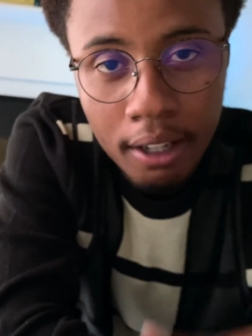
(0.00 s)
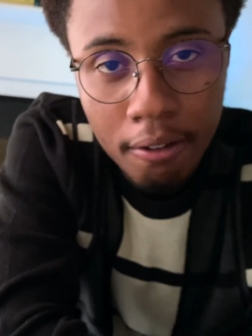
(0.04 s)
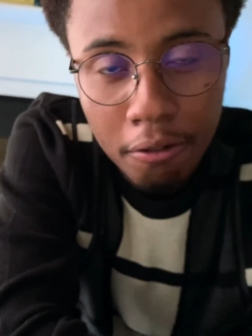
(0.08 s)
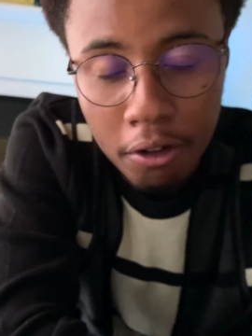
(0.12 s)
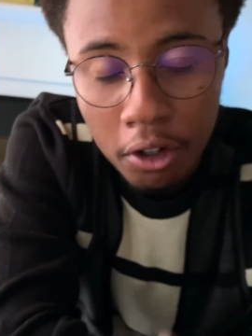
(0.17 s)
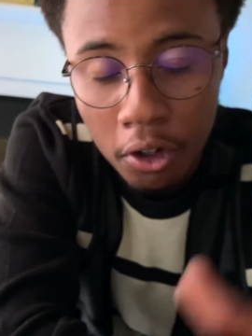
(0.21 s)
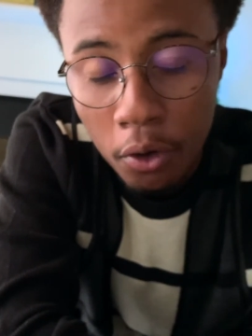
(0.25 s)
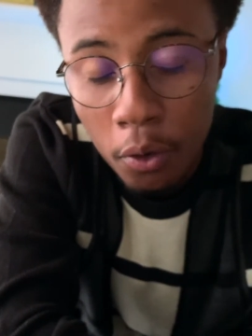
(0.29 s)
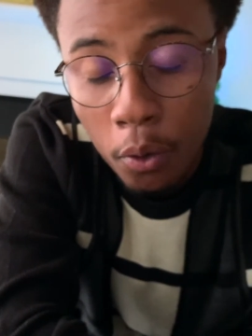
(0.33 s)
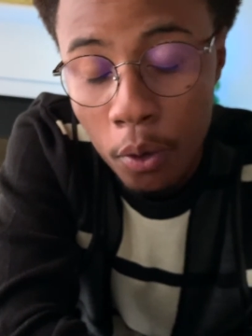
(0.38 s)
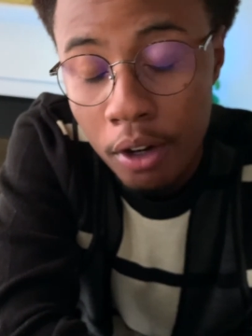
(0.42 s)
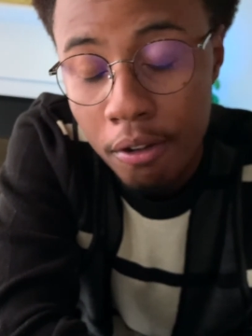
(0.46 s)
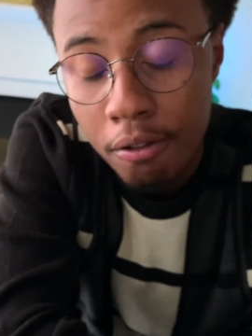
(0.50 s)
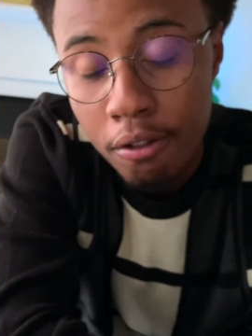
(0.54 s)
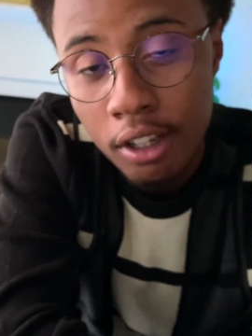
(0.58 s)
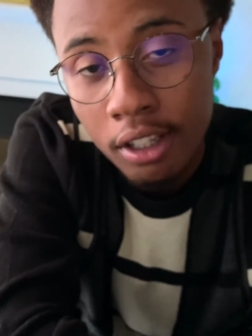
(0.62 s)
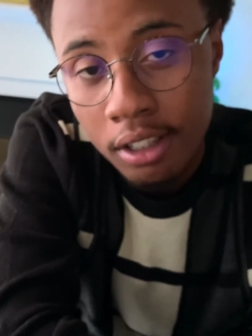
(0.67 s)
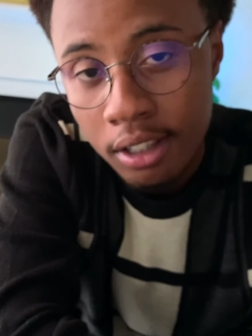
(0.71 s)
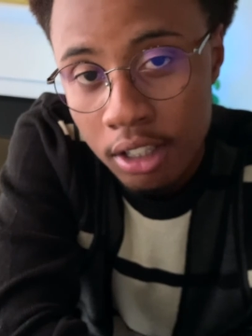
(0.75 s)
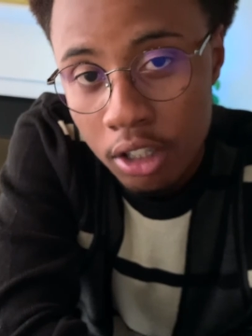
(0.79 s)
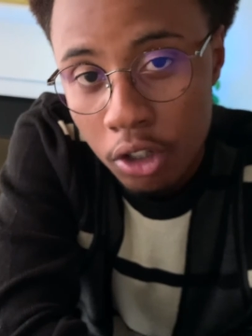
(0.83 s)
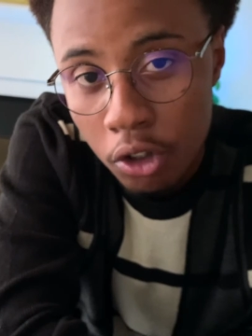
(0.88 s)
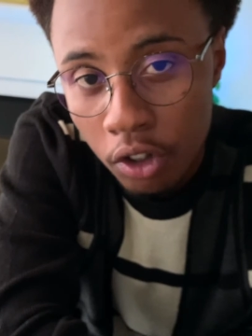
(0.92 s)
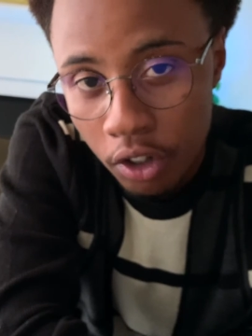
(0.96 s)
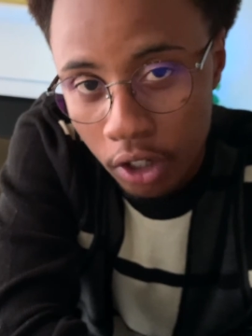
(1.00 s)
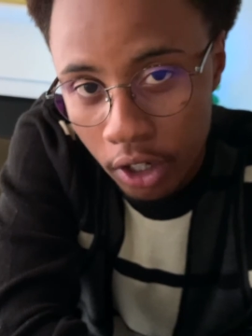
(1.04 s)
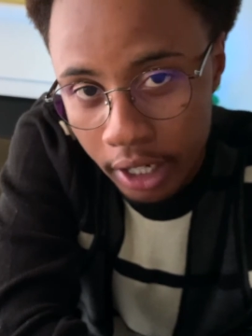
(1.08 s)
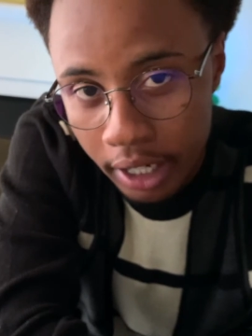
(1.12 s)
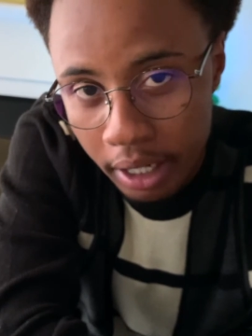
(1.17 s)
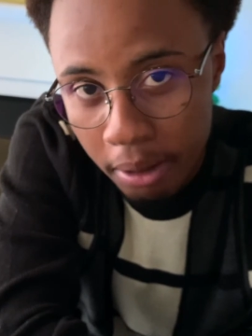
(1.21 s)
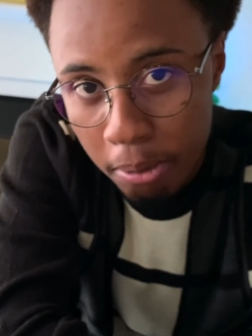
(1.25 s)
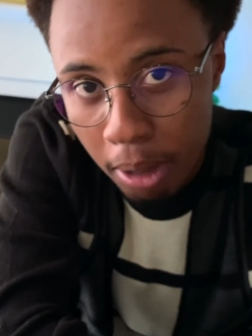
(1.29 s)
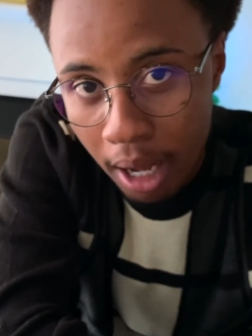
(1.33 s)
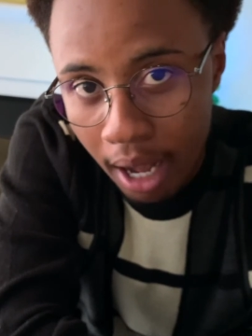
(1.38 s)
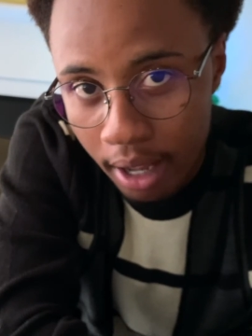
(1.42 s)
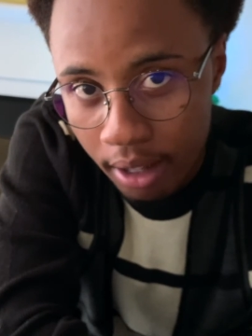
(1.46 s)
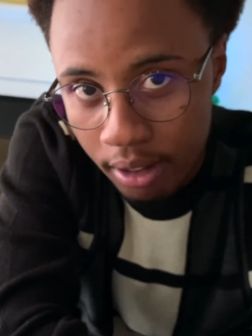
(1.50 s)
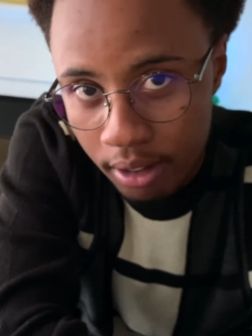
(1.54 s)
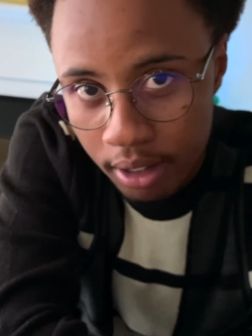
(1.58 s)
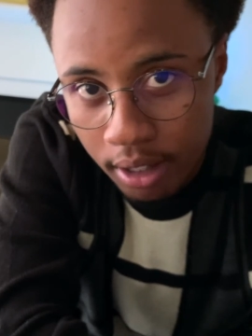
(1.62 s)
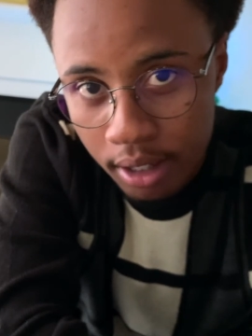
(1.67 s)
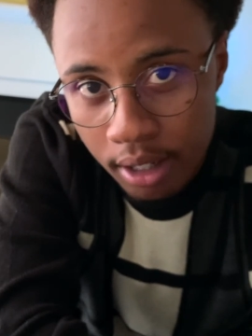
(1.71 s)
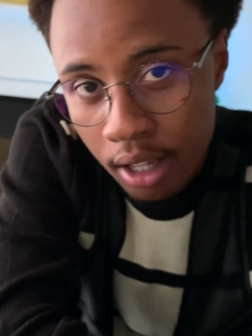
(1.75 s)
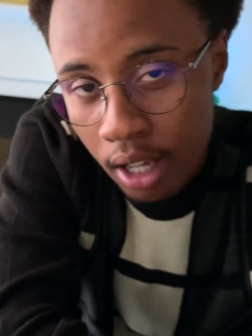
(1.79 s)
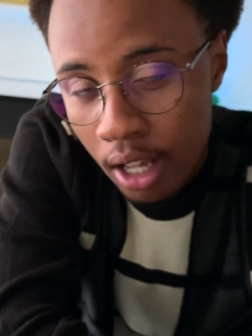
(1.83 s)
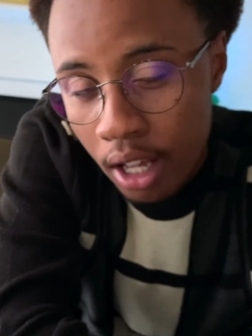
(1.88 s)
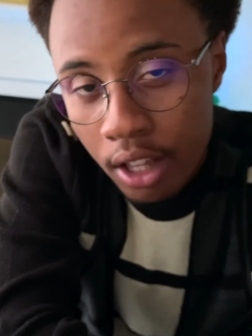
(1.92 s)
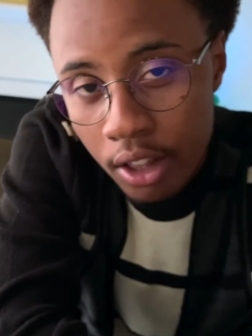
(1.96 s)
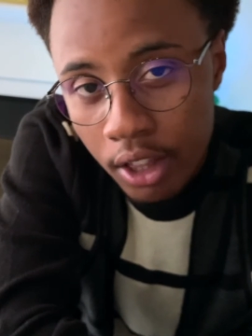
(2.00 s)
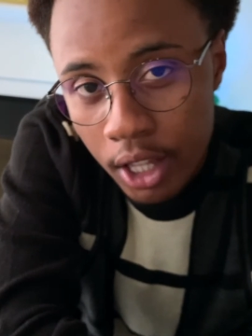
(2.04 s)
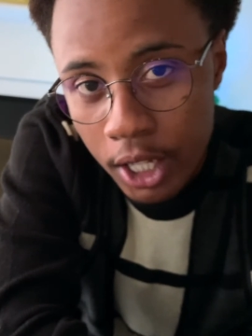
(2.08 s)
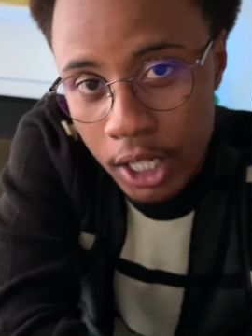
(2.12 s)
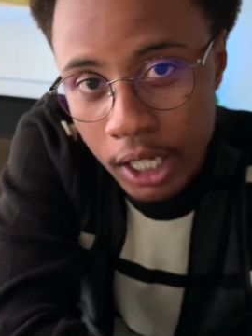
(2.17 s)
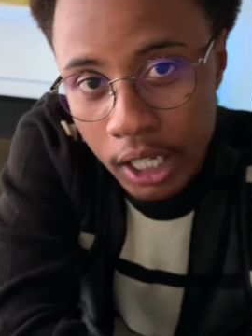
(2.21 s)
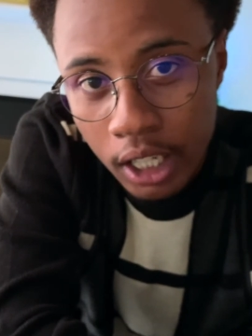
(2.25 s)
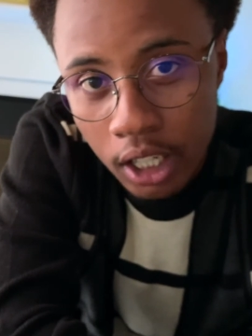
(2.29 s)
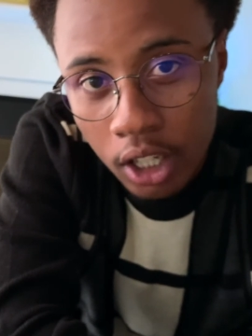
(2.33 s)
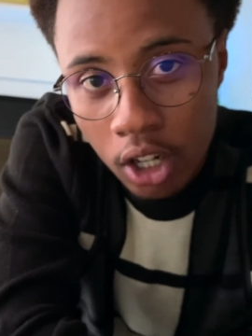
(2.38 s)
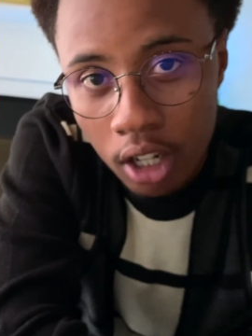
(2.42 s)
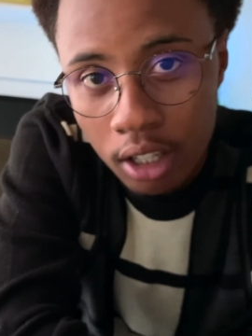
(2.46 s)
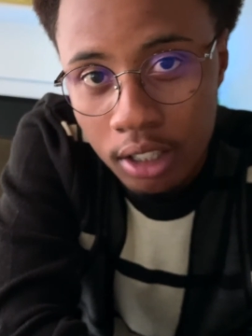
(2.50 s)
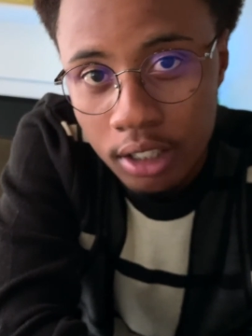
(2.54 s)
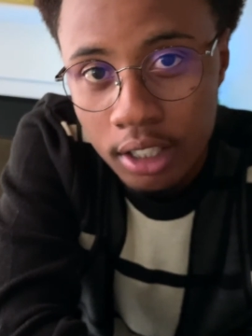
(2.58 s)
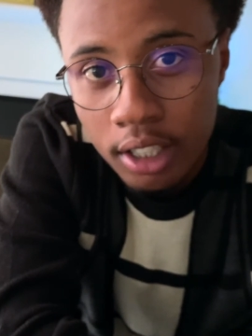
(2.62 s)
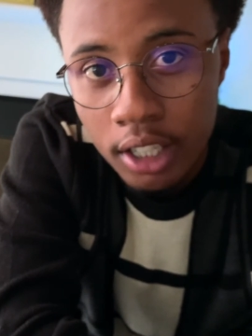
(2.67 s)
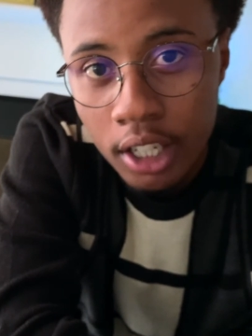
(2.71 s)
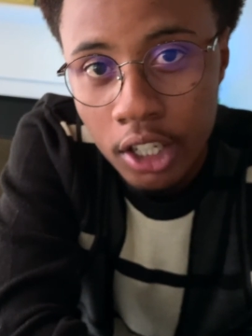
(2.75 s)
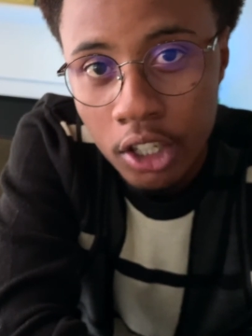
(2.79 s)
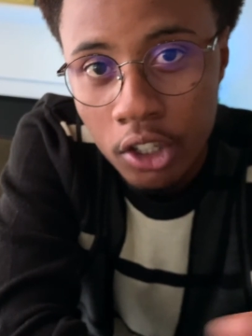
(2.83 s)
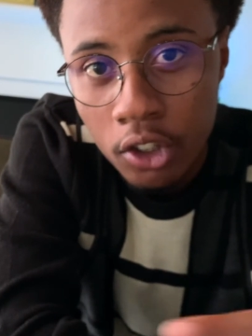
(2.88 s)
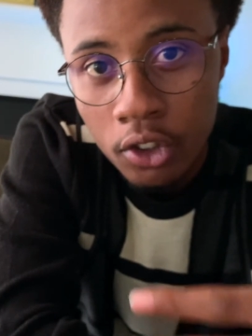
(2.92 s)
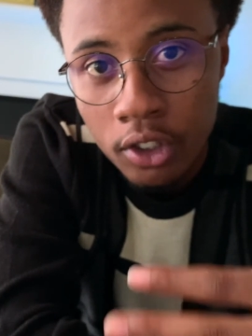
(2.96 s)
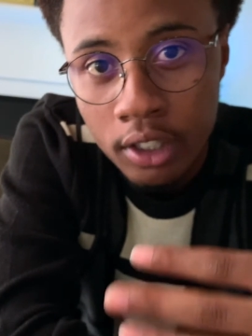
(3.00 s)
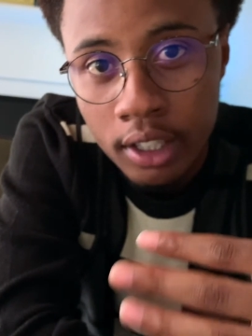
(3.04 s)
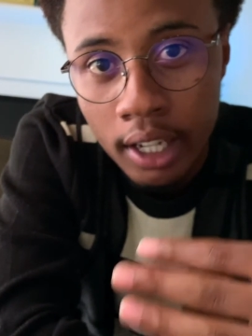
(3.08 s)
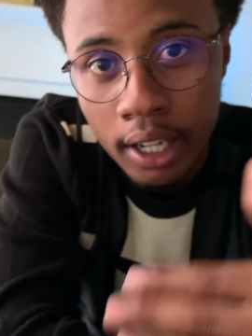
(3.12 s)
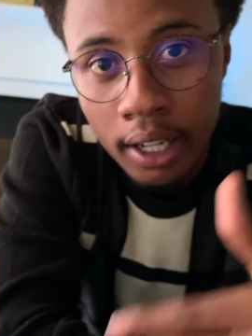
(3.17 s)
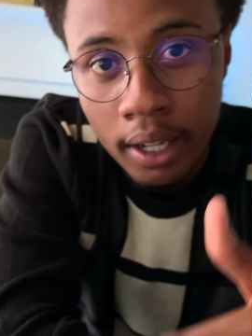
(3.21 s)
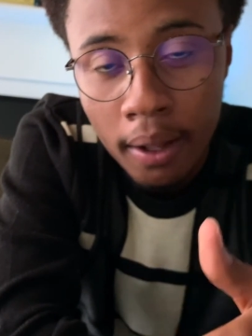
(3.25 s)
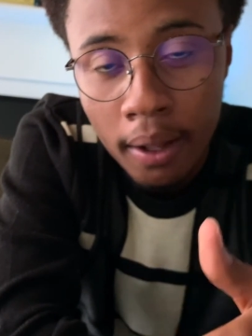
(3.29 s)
if you're, or if you're still learning Python, then you can consider using